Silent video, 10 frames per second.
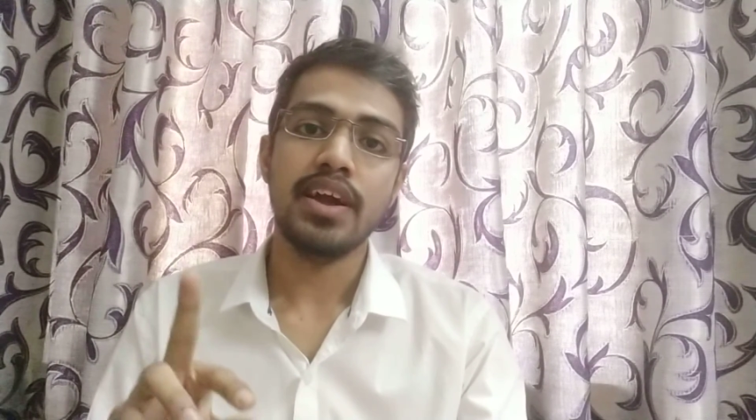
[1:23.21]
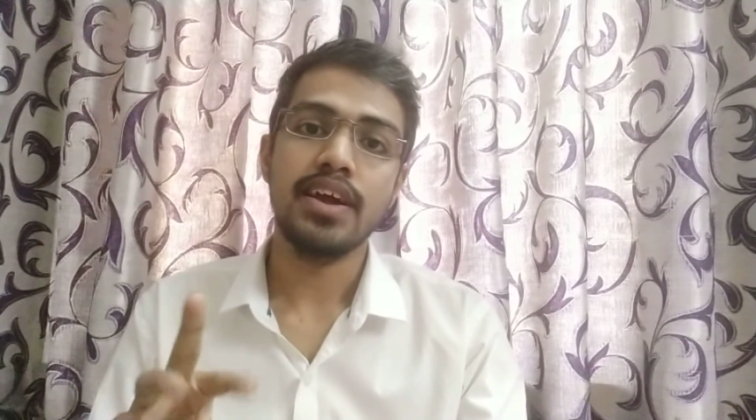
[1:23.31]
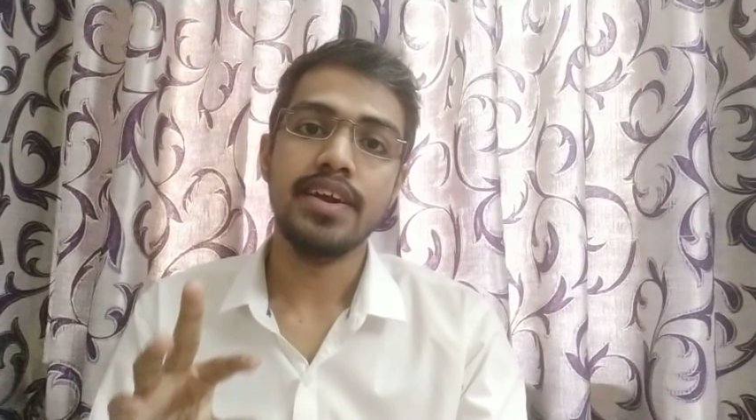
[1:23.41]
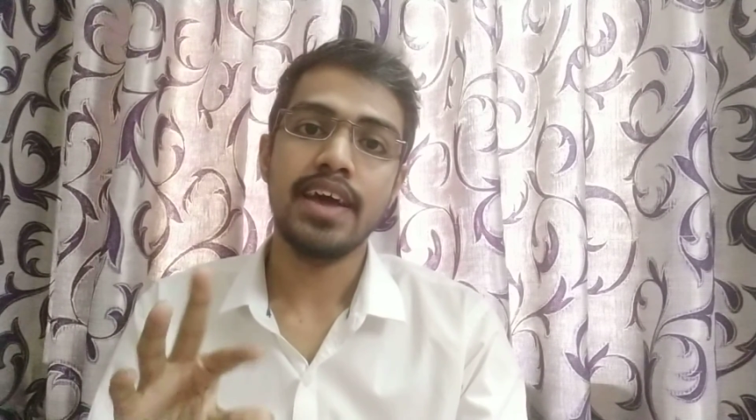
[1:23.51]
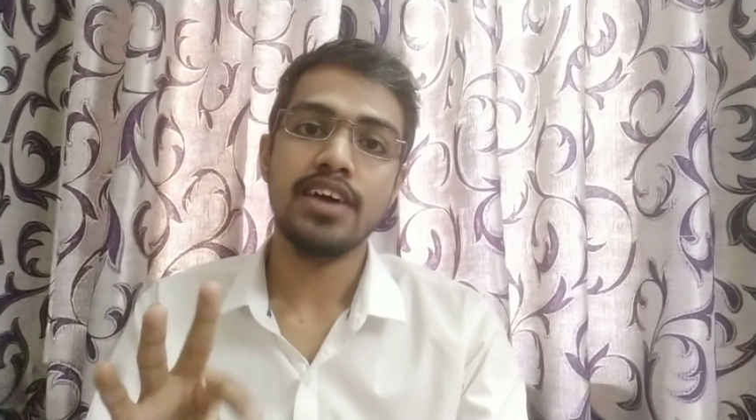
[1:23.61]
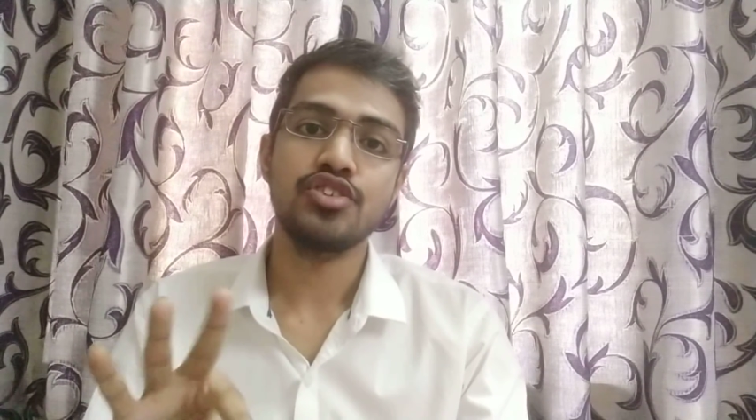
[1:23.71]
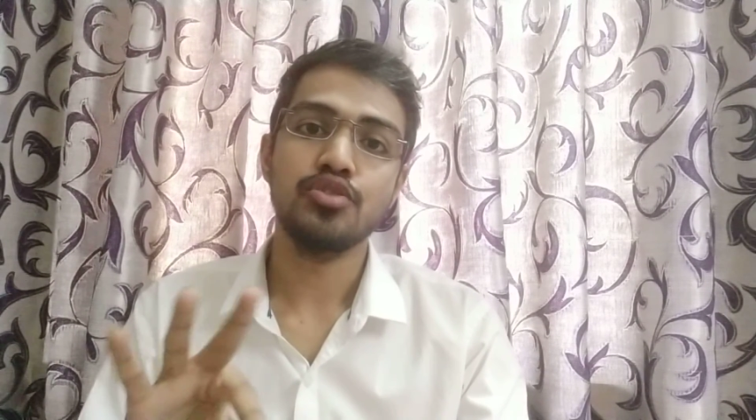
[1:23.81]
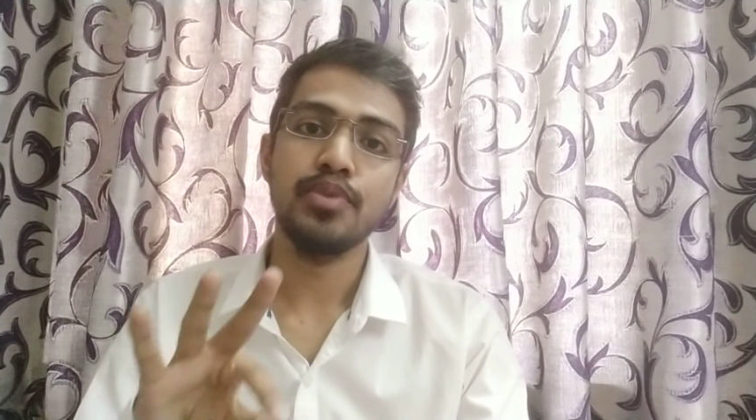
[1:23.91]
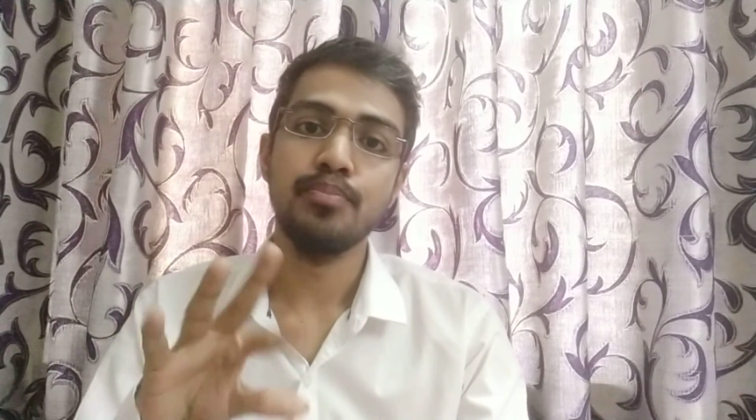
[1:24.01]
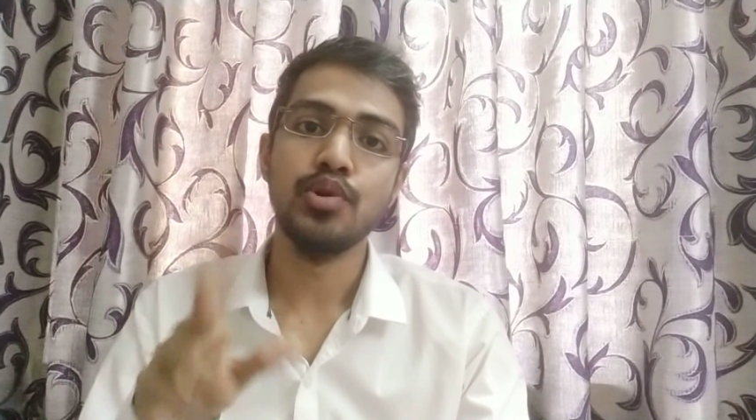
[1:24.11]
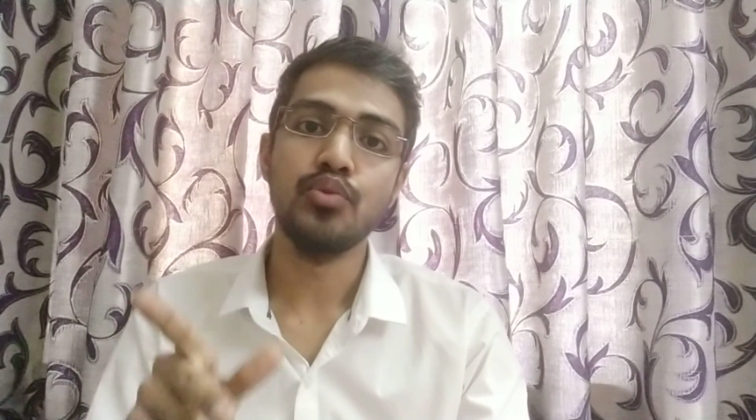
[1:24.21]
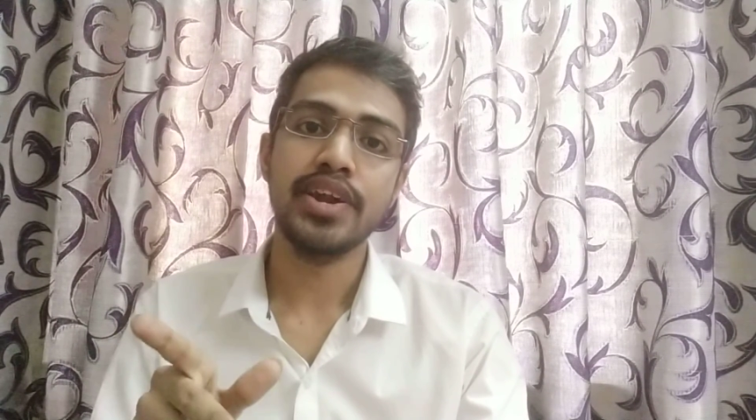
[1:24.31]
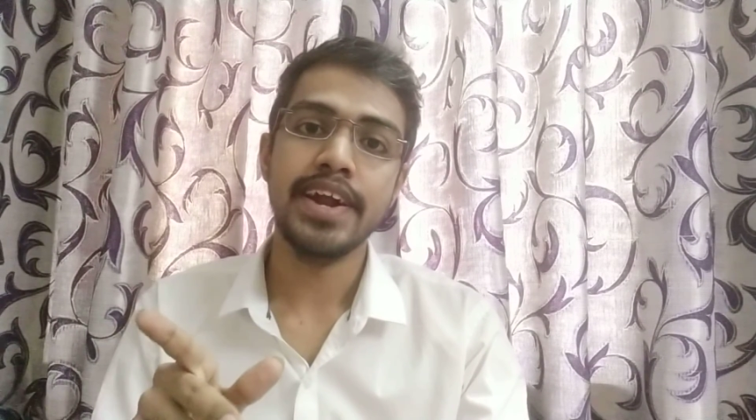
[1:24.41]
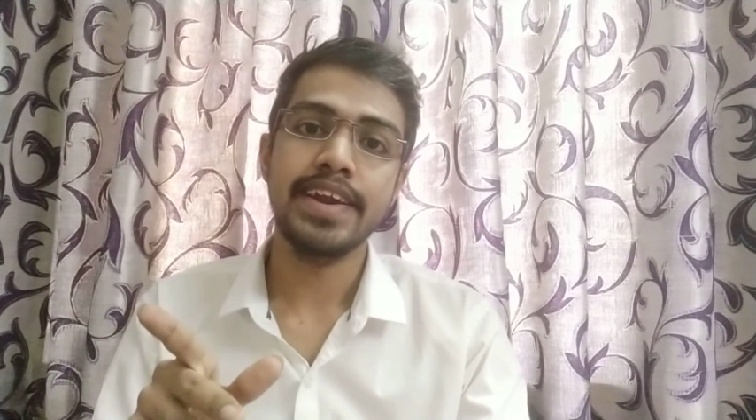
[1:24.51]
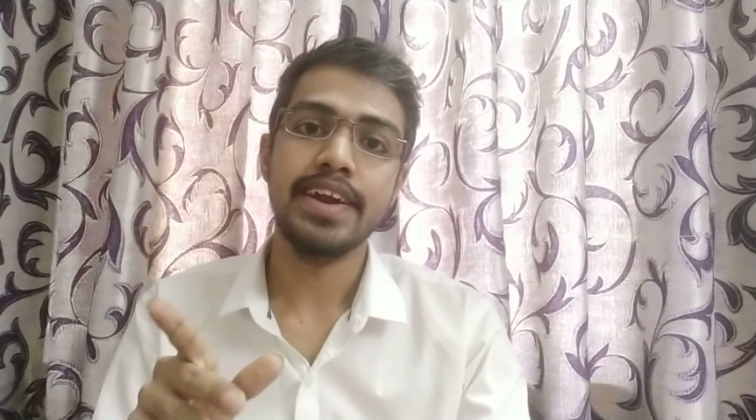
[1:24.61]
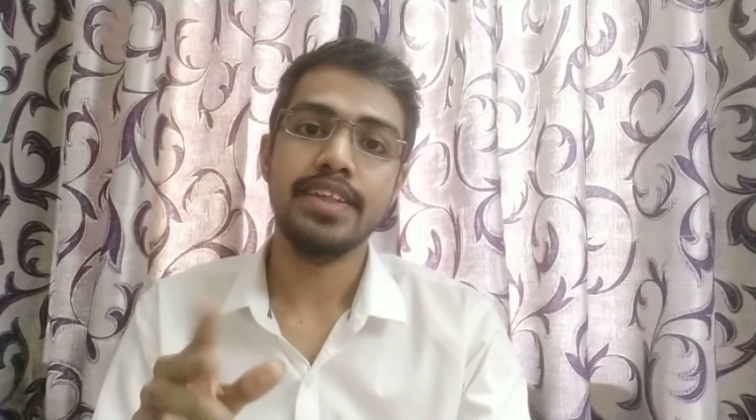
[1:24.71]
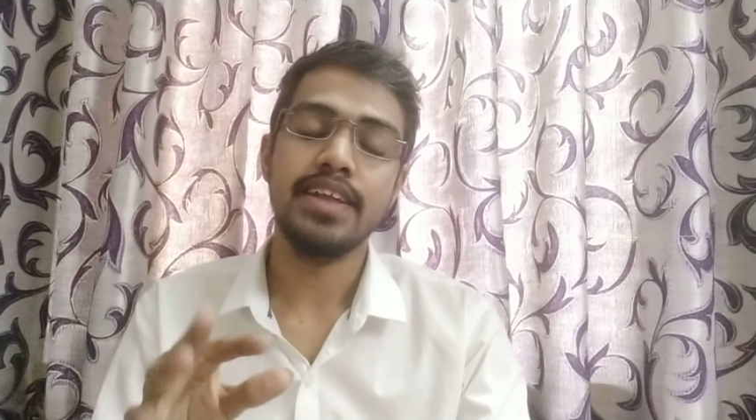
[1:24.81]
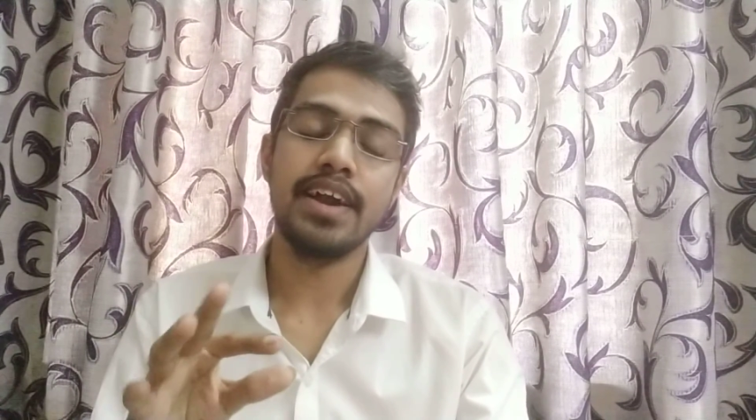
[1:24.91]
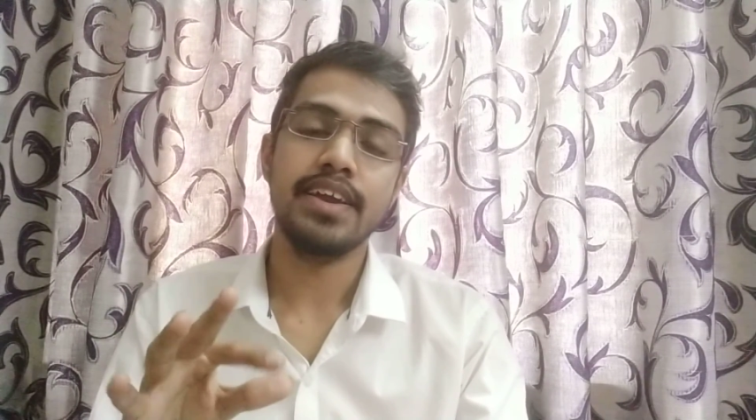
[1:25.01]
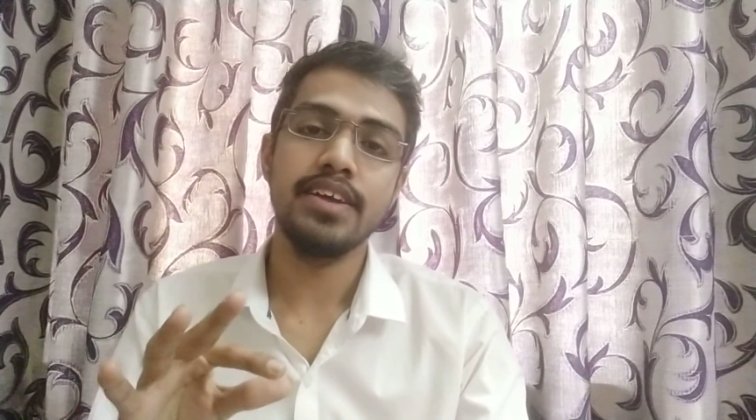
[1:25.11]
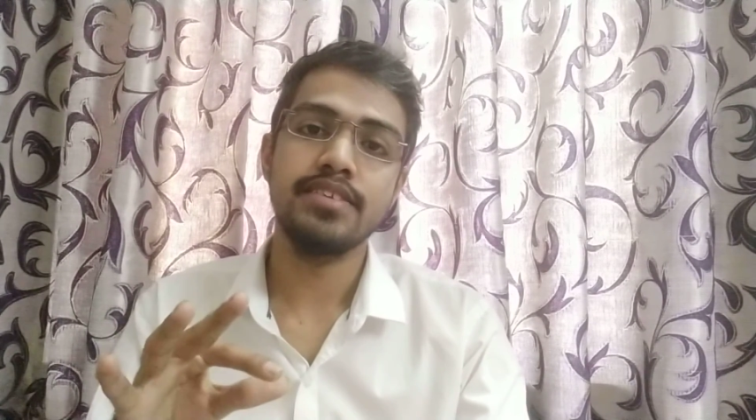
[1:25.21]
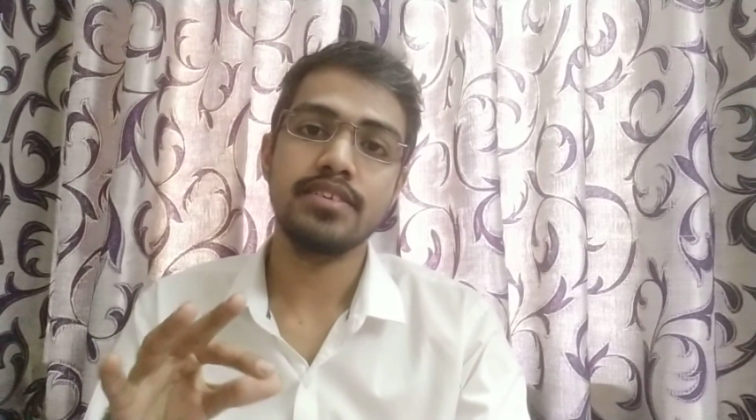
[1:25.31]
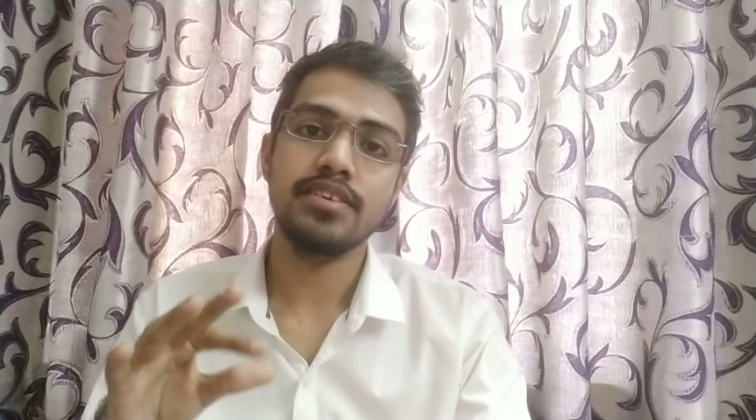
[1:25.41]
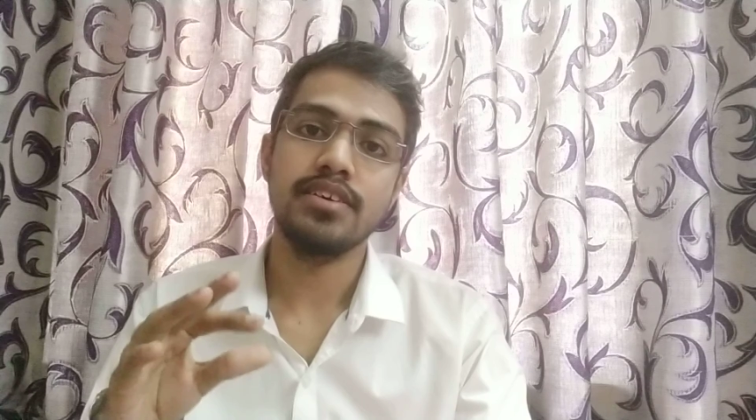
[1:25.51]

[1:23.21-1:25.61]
it has to be mutated. That is,